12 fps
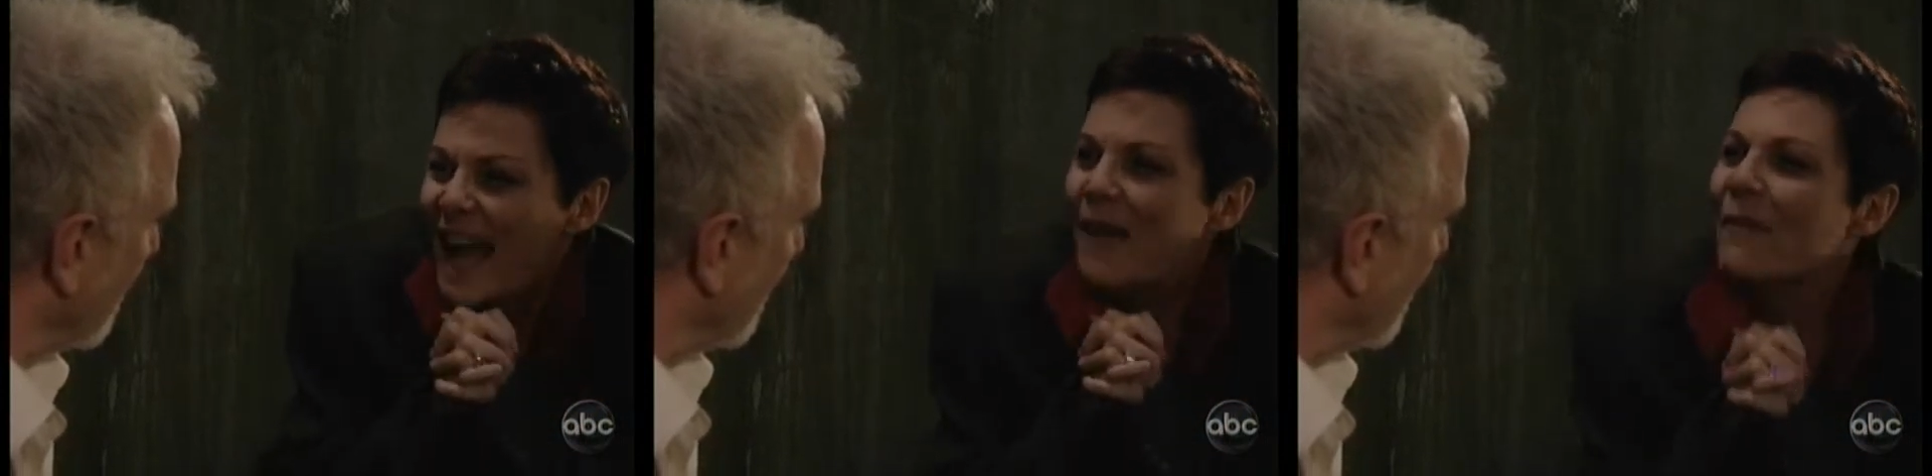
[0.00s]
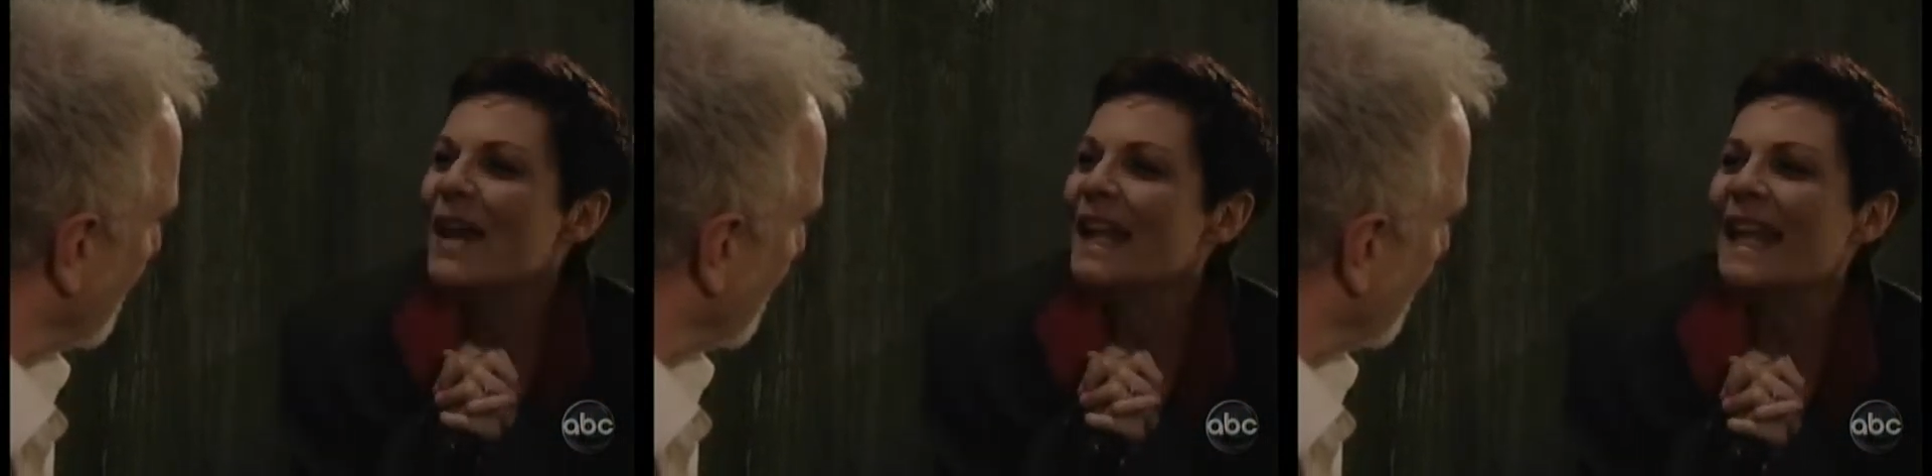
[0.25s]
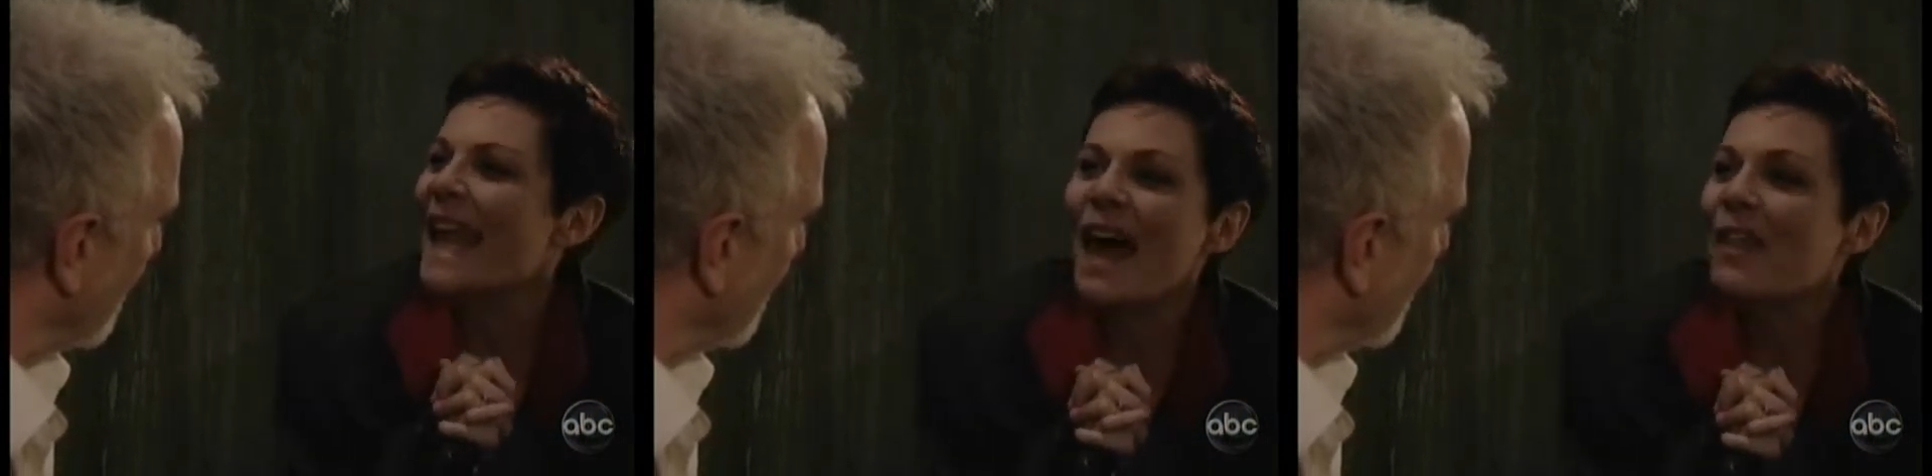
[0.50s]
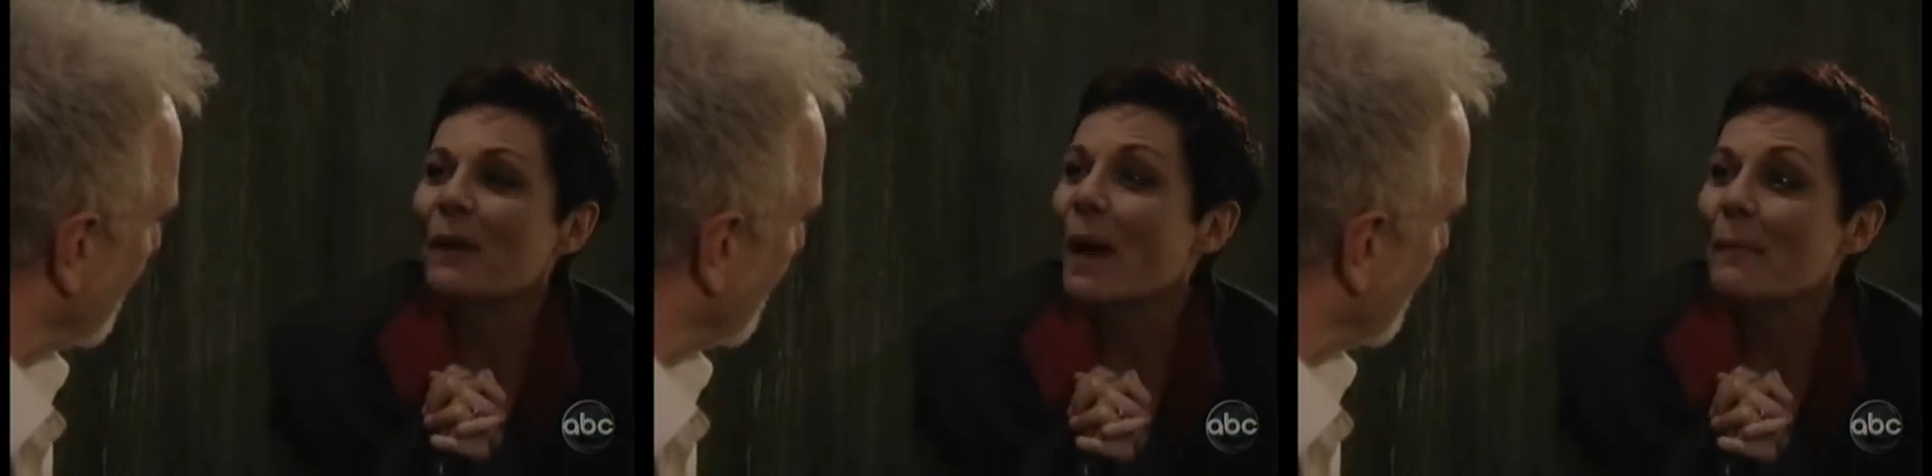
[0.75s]
I want to
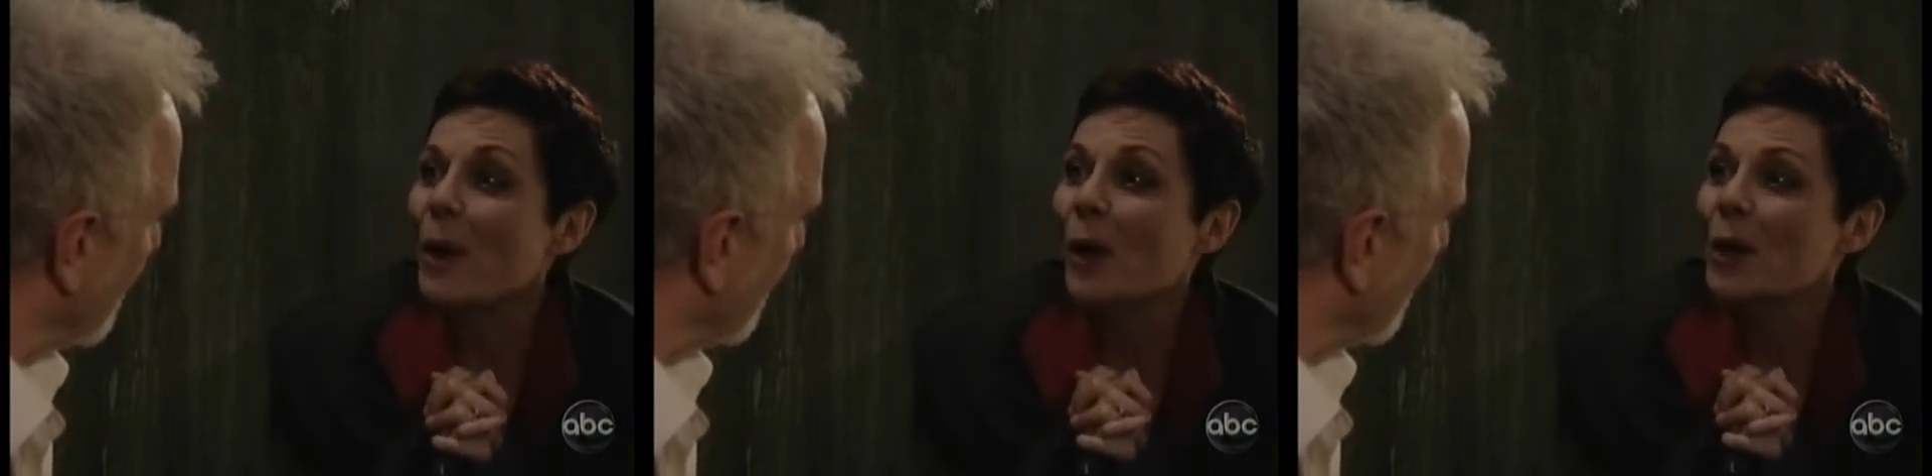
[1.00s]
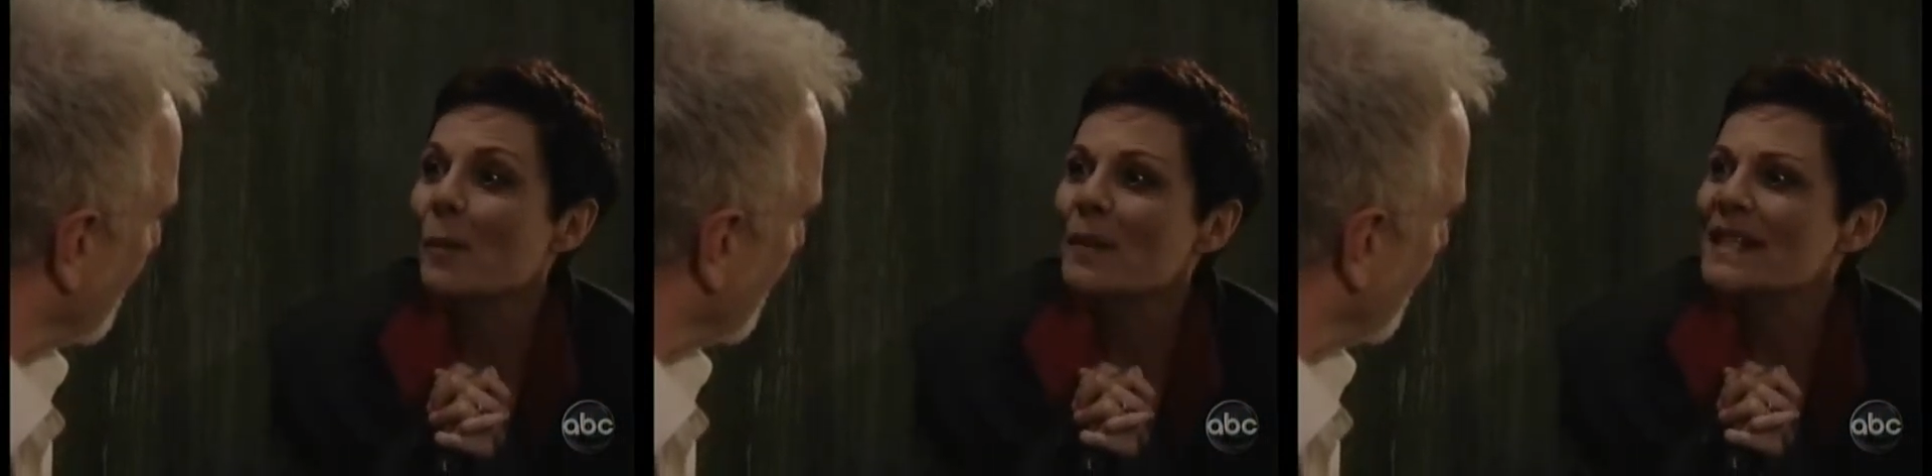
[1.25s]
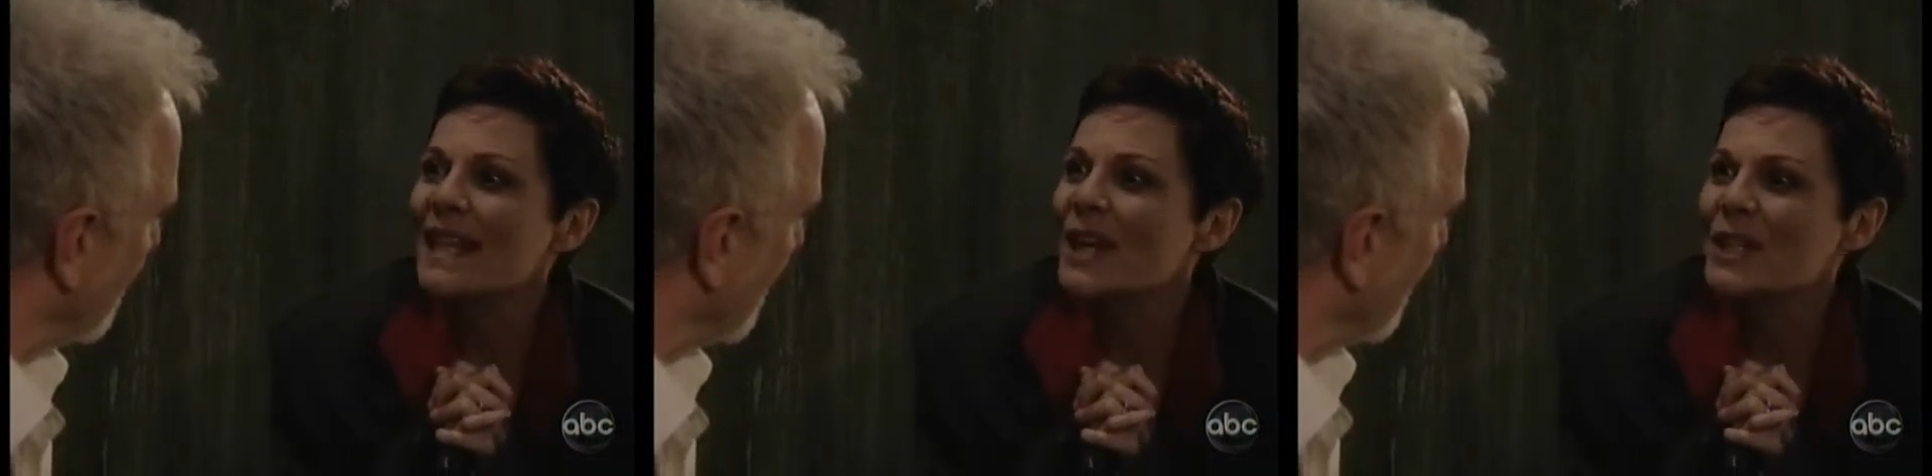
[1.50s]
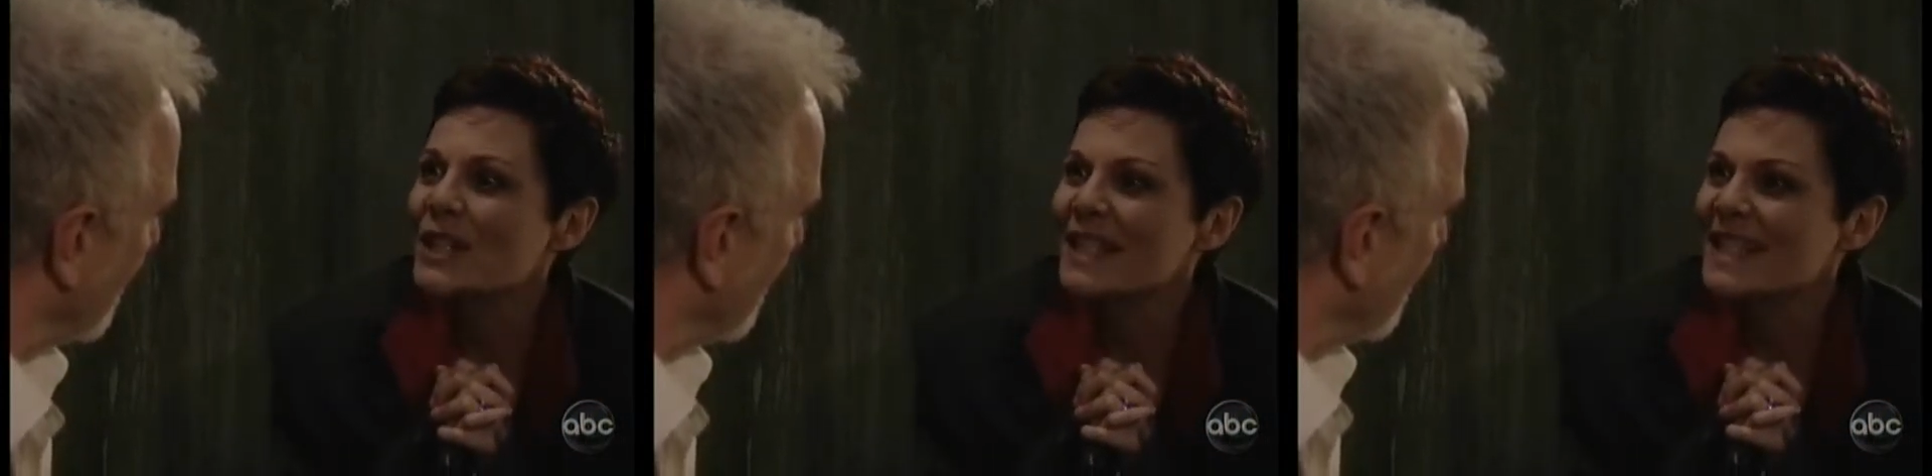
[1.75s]
gather up all your
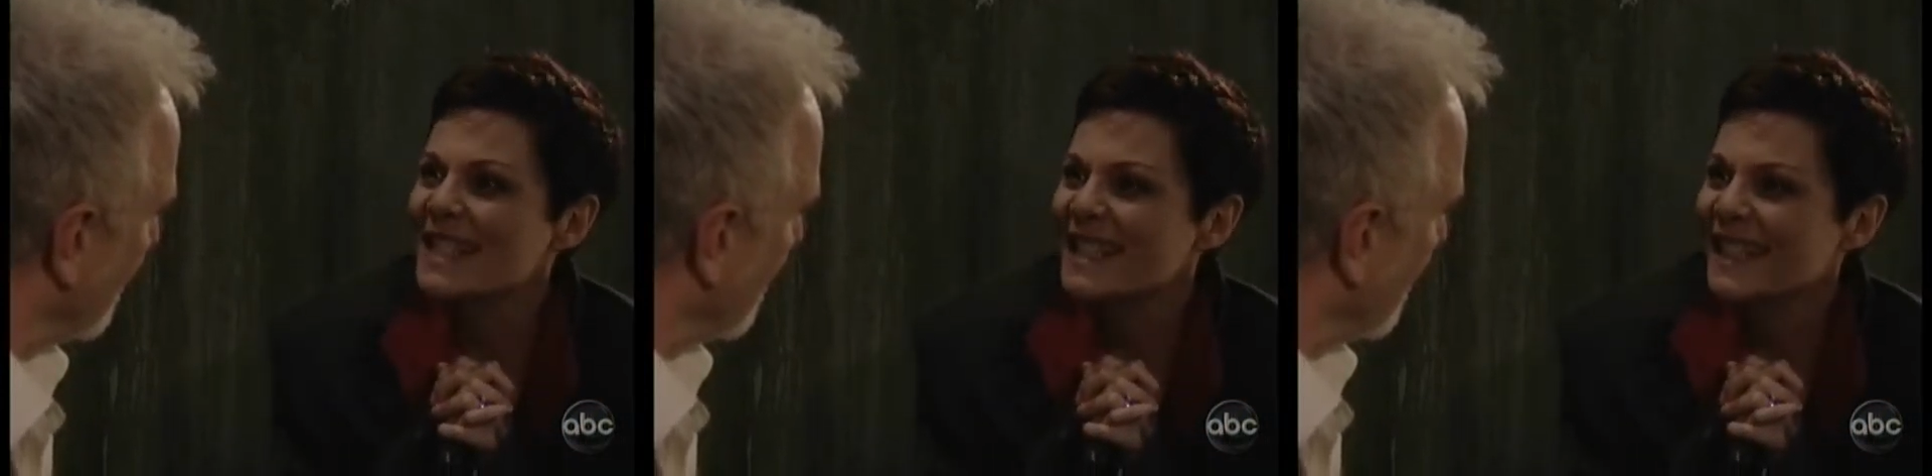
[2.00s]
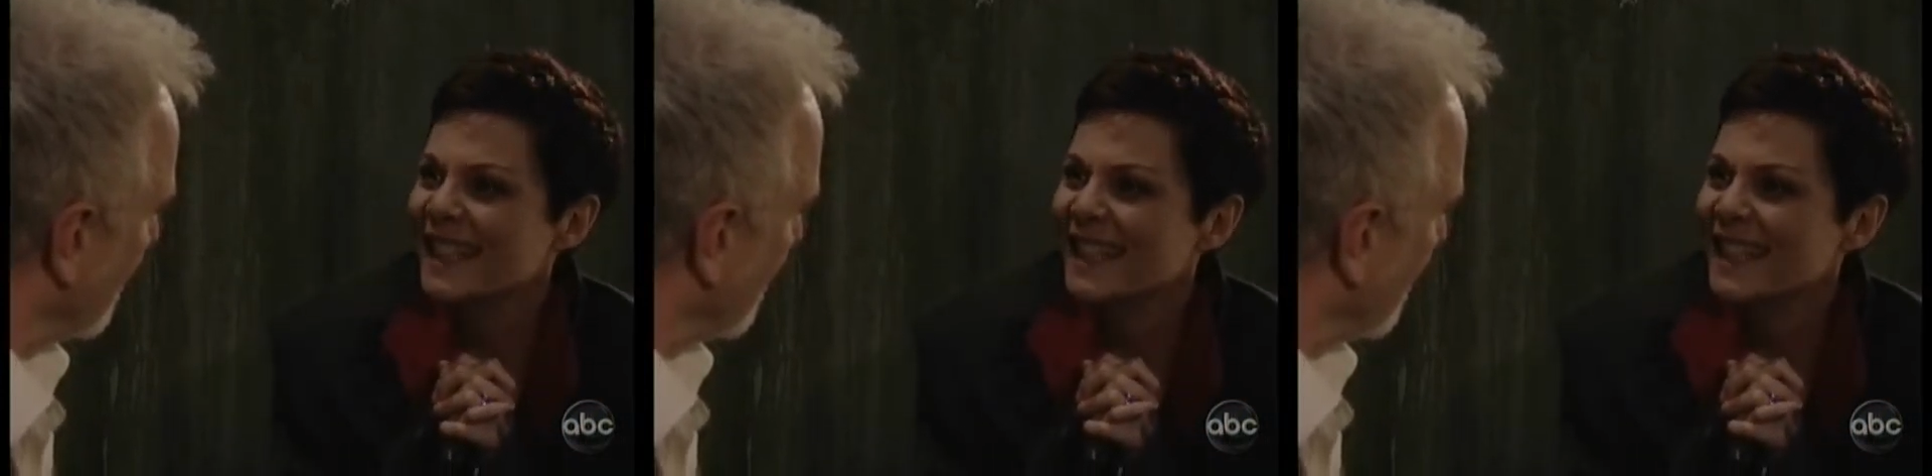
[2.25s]
possessions.